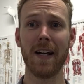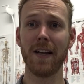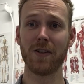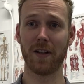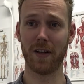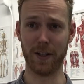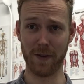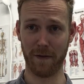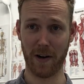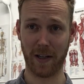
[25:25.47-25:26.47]
so that there's
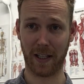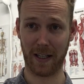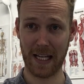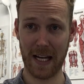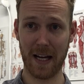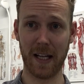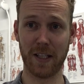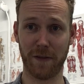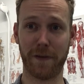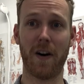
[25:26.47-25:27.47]
some very clear and
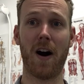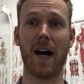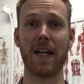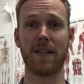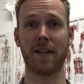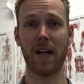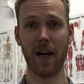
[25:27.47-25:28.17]
defined